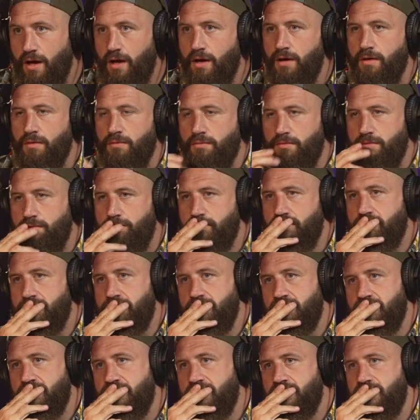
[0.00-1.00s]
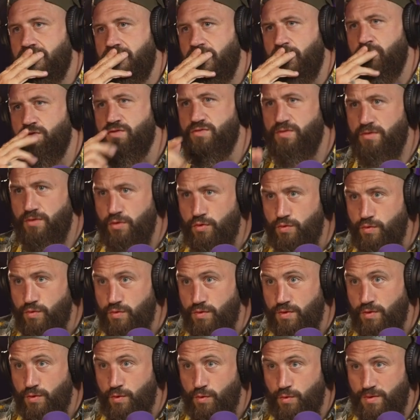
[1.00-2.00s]
Oh. Who's who,
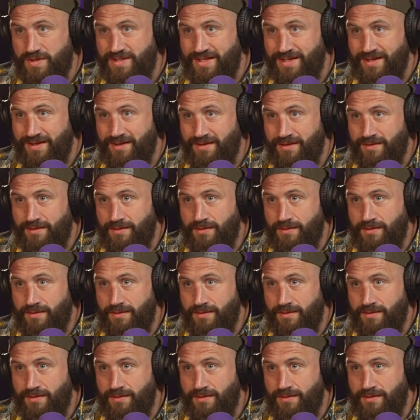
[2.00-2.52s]
who is it?